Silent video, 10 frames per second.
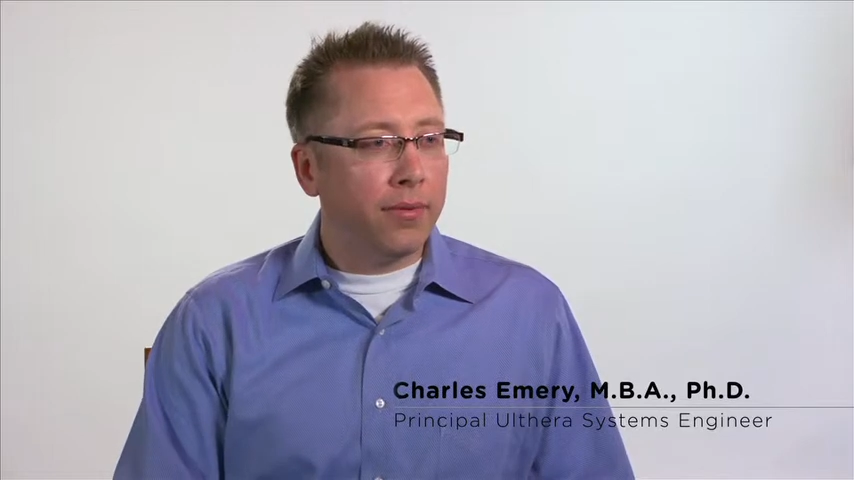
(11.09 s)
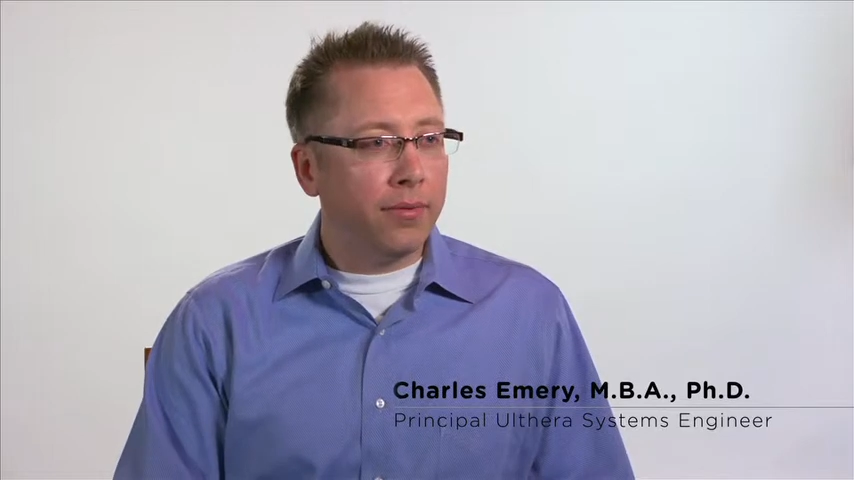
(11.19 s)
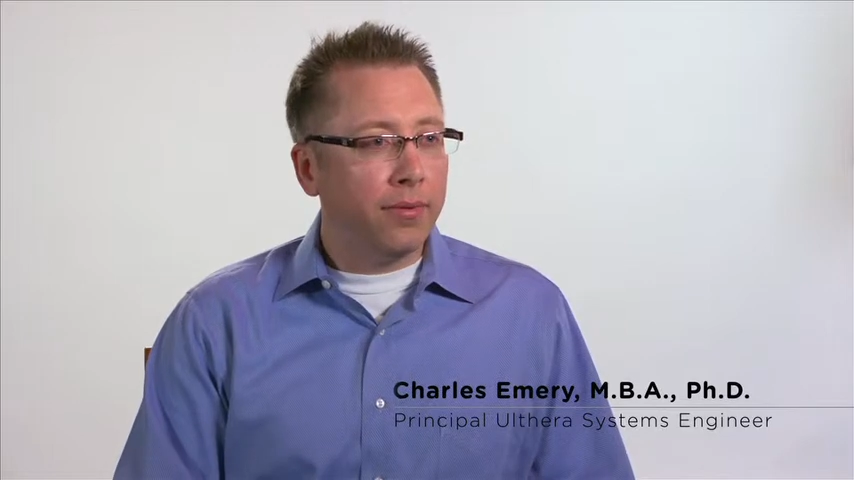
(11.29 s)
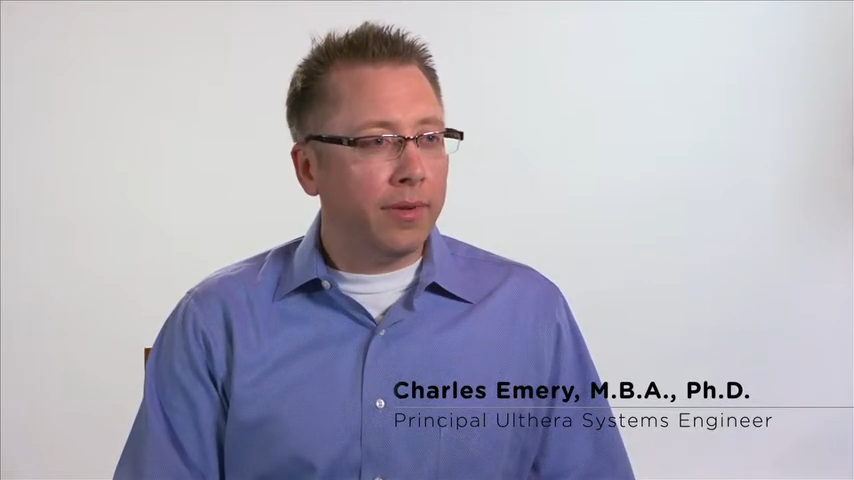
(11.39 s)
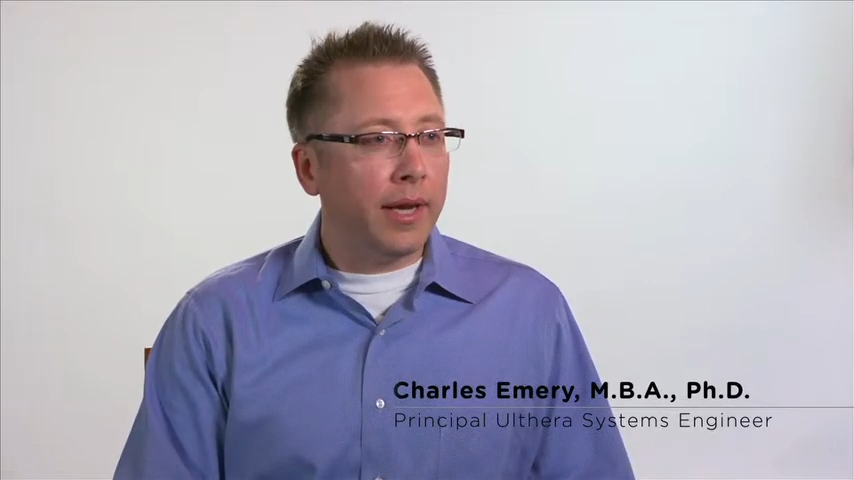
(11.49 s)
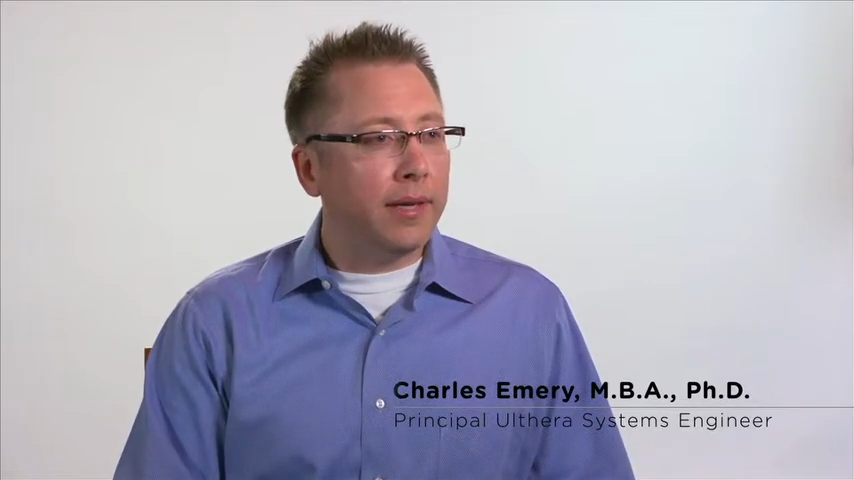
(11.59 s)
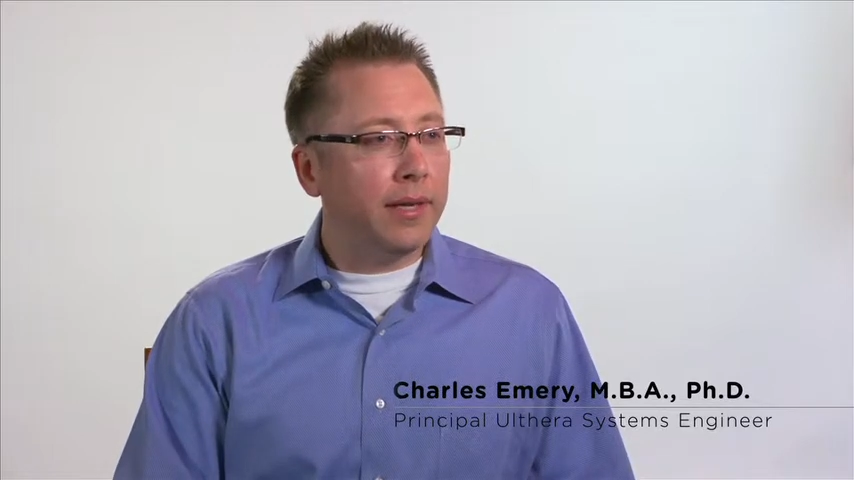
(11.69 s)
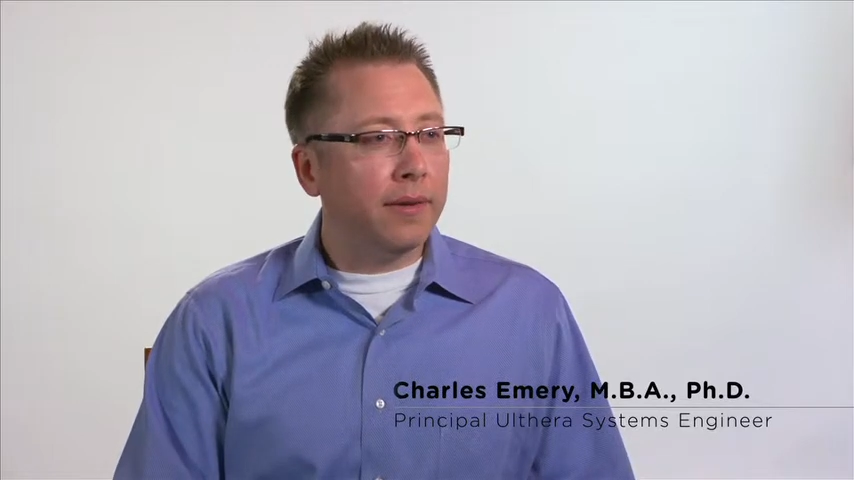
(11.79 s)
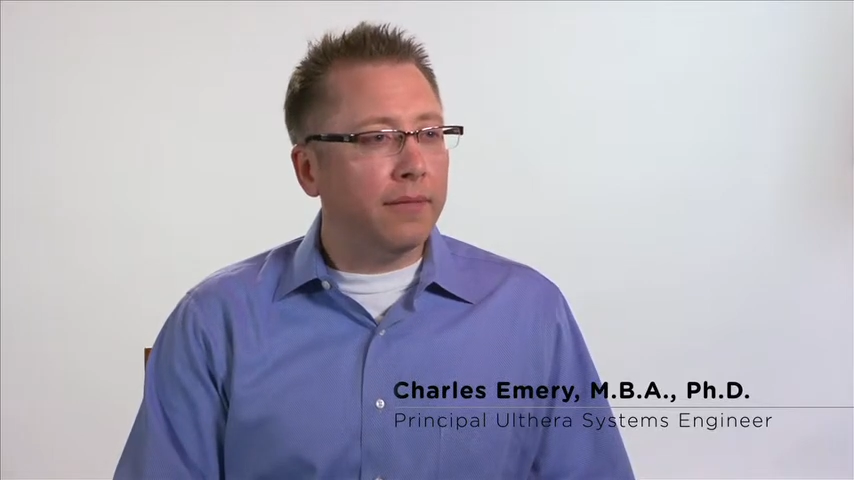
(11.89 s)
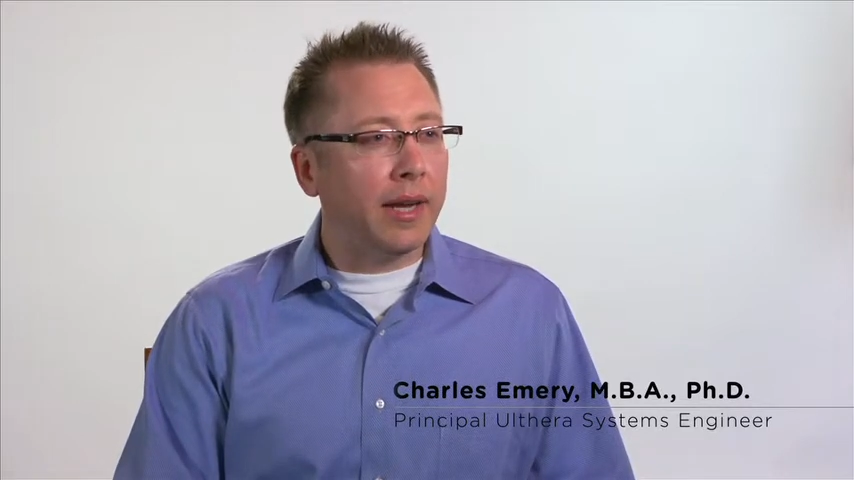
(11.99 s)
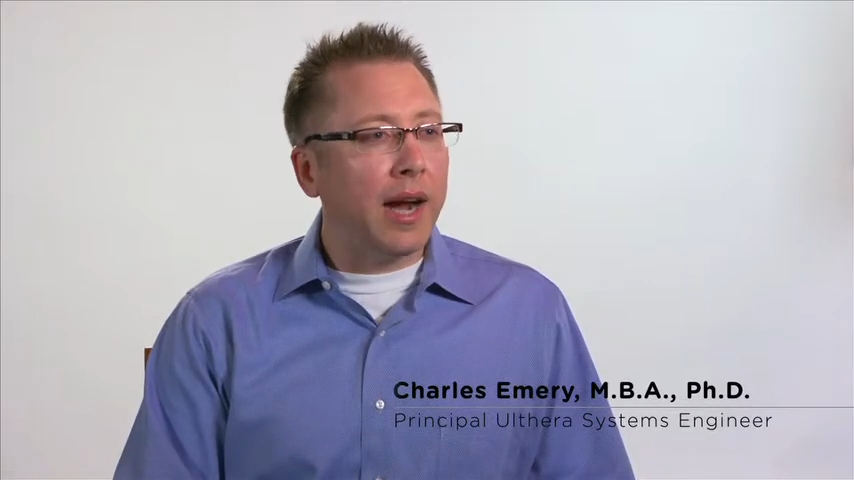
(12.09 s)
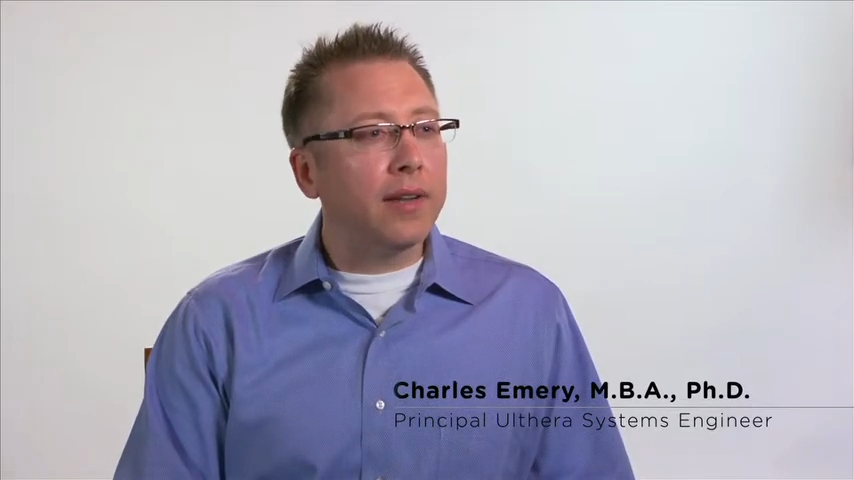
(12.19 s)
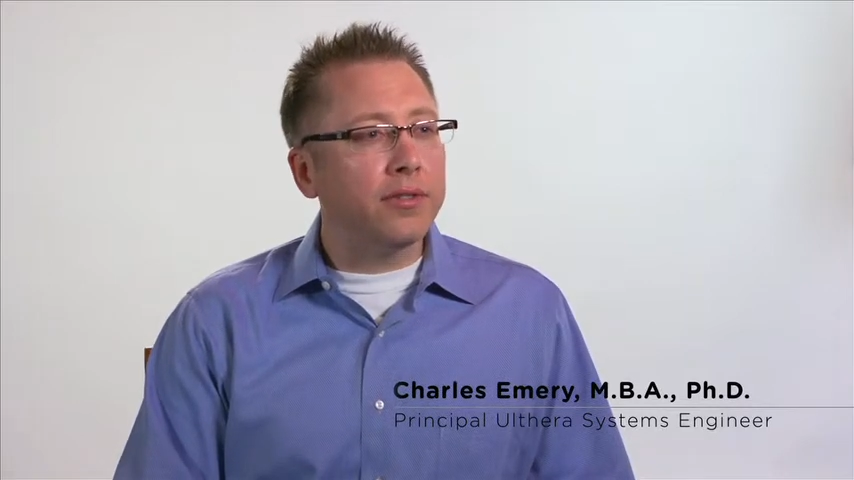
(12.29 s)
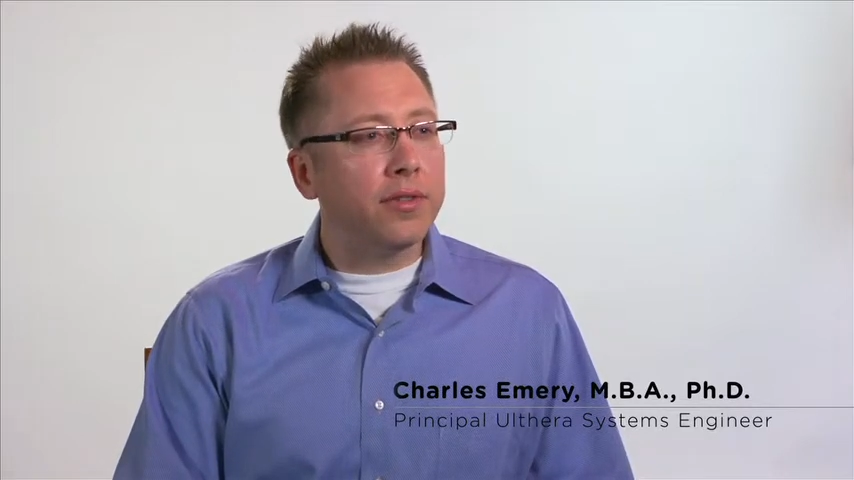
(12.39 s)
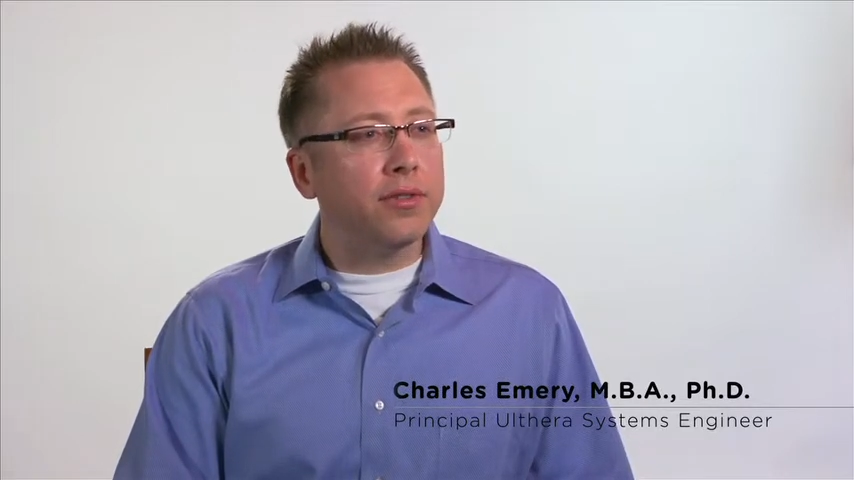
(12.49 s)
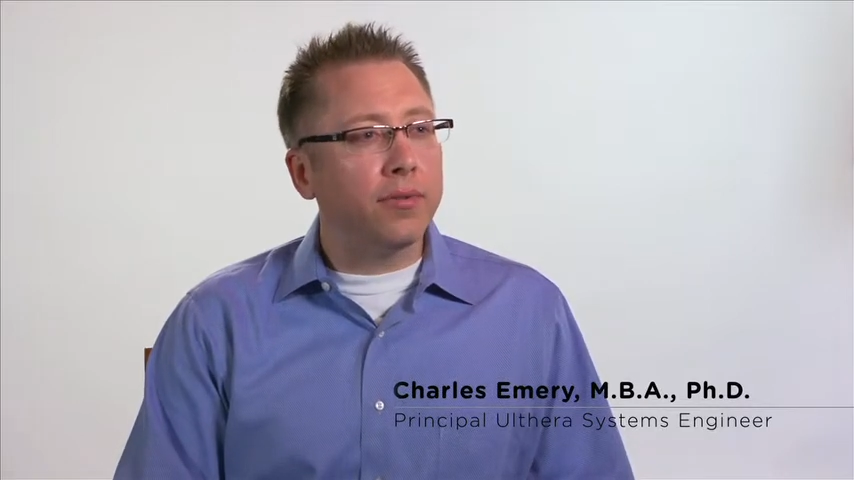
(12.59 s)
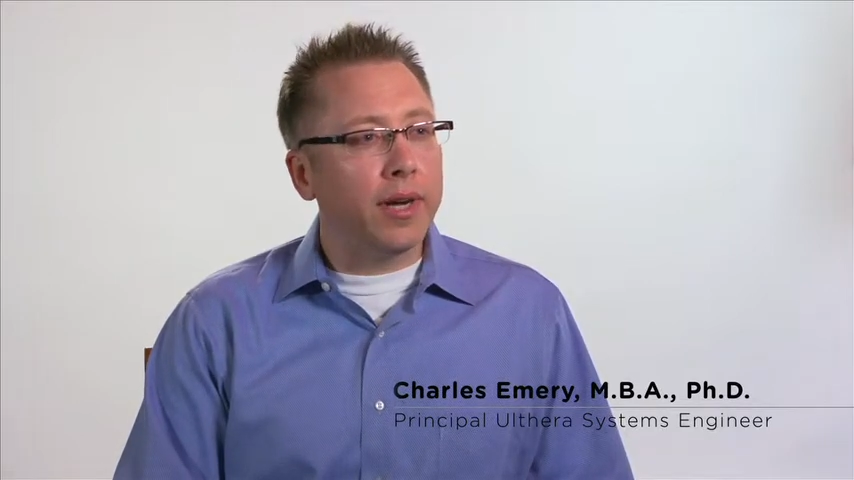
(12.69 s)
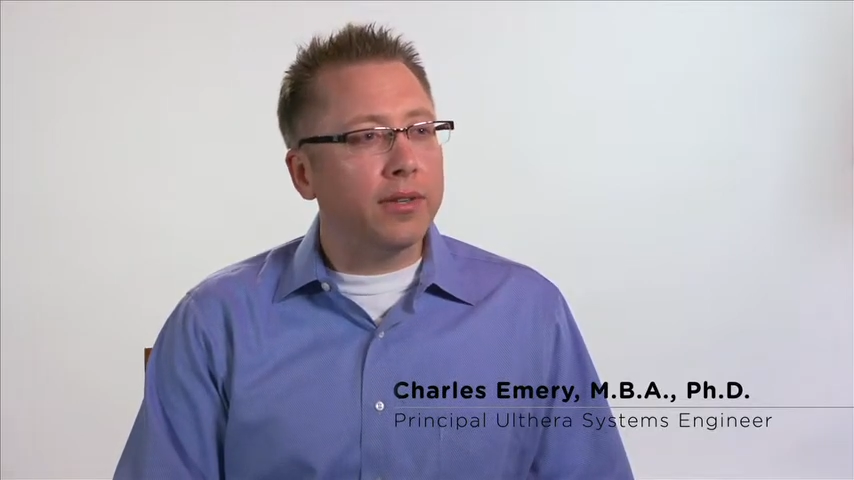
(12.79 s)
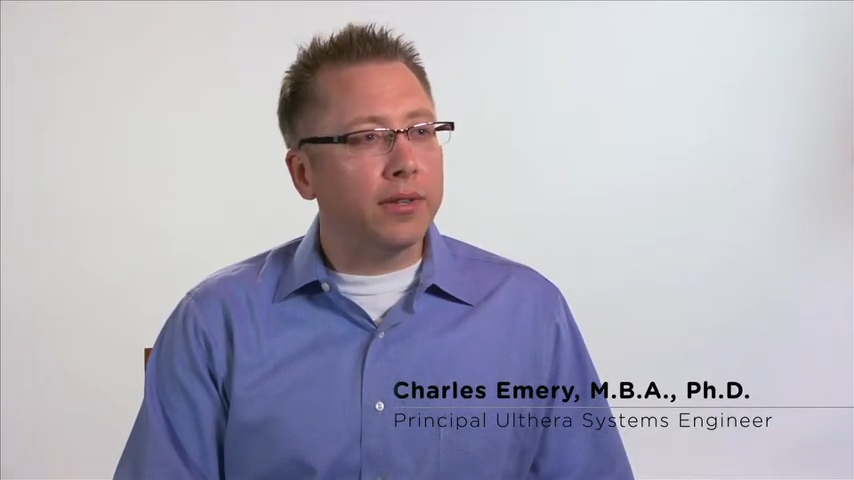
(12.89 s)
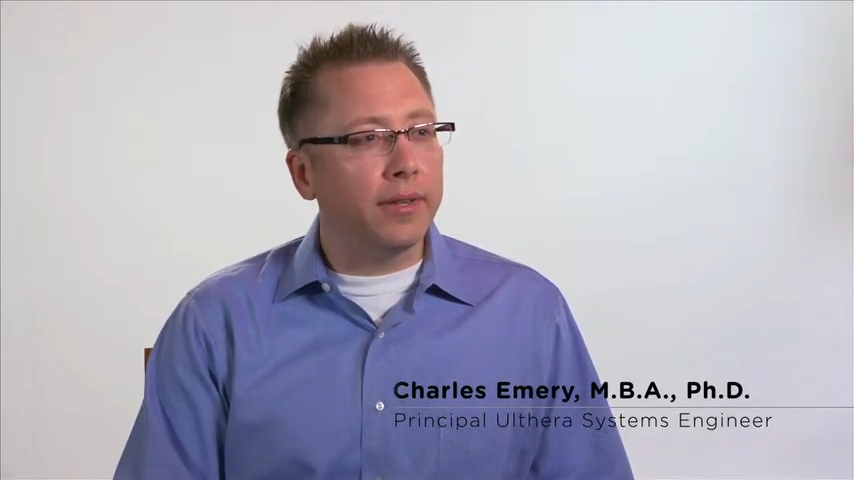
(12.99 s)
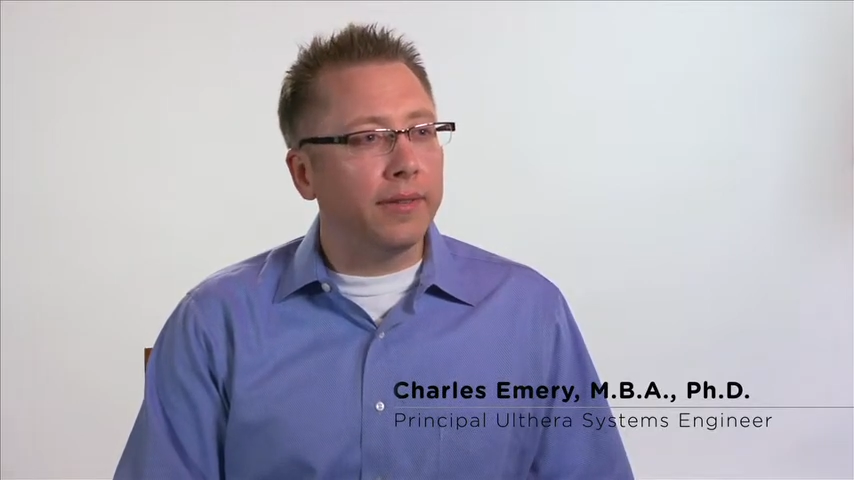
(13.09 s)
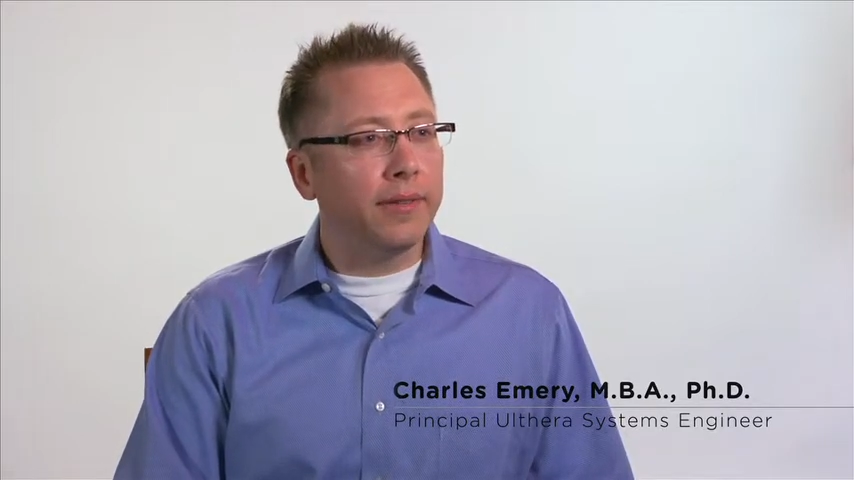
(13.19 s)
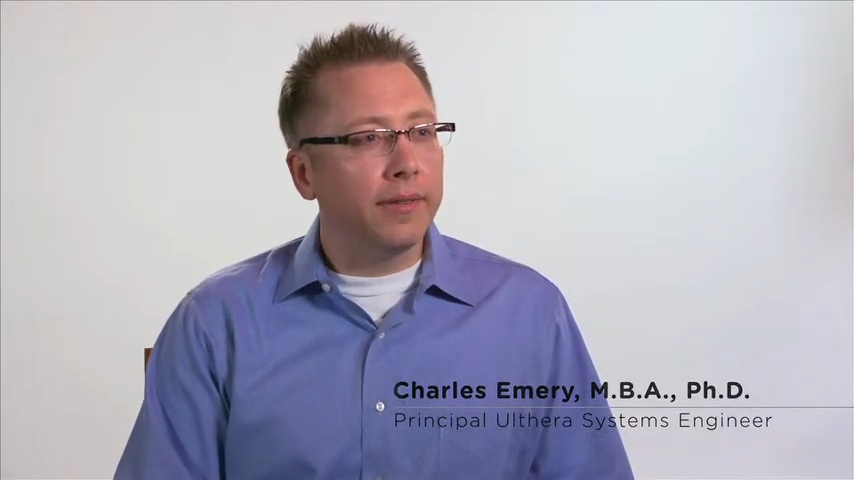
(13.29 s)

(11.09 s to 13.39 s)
through the idea of concentration.